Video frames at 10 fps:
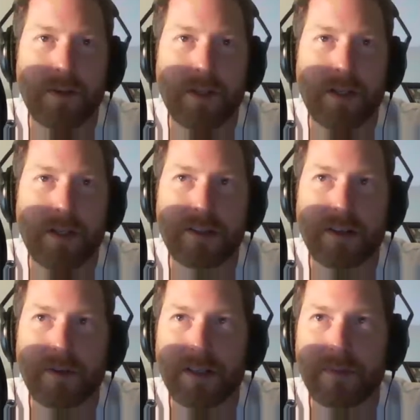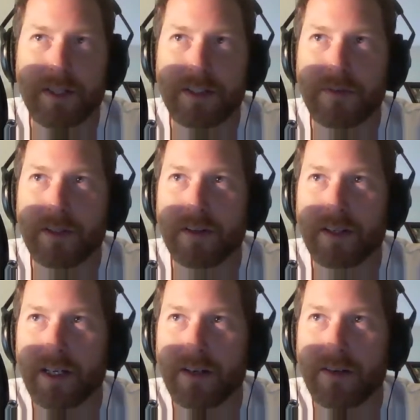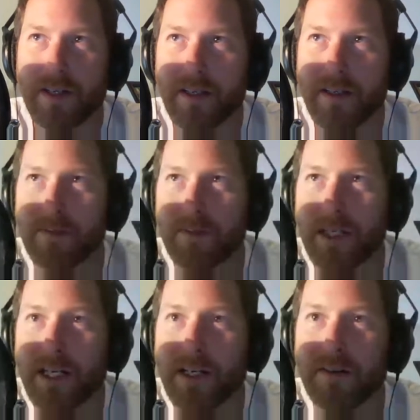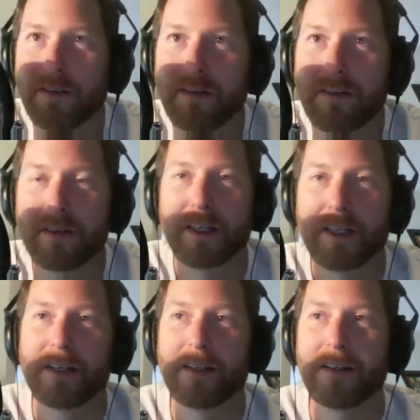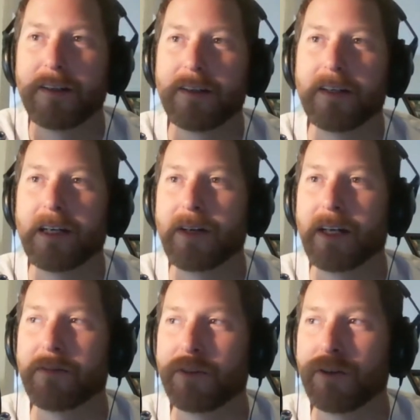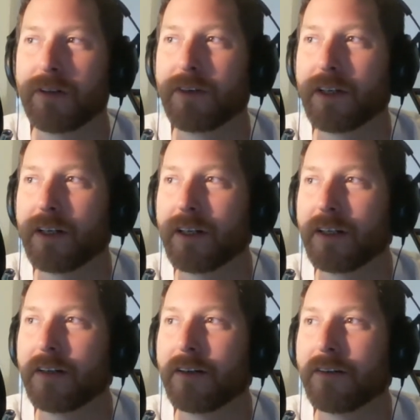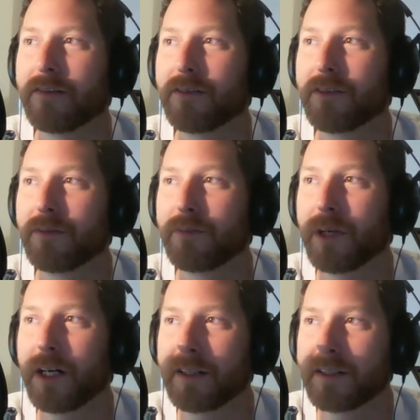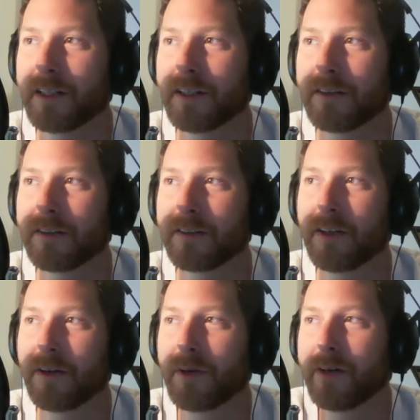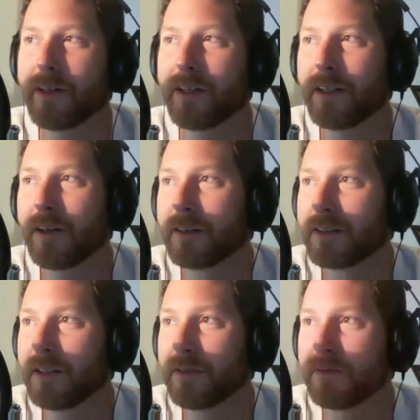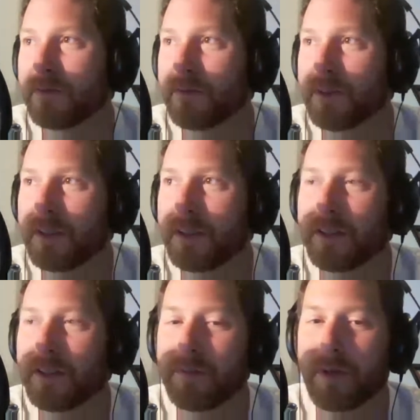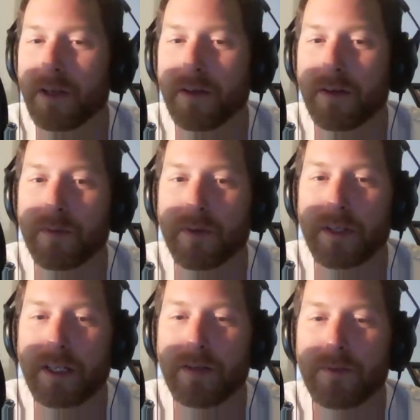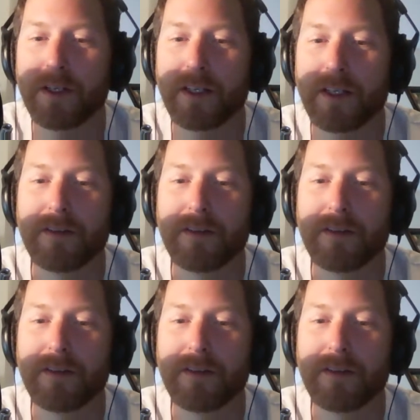but it makes you wonder like how he made out, like how he got food every day and bought these gears, and how he did all this stuff on no money.